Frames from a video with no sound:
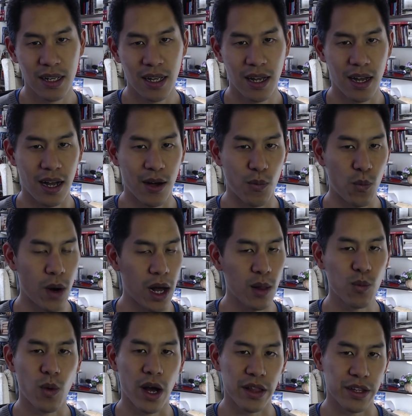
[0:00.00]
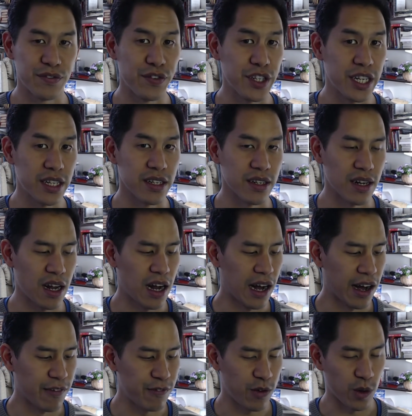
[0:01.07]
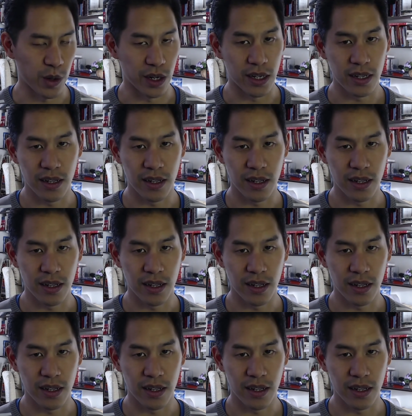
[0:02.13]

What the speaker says: Well worth. If you didn't following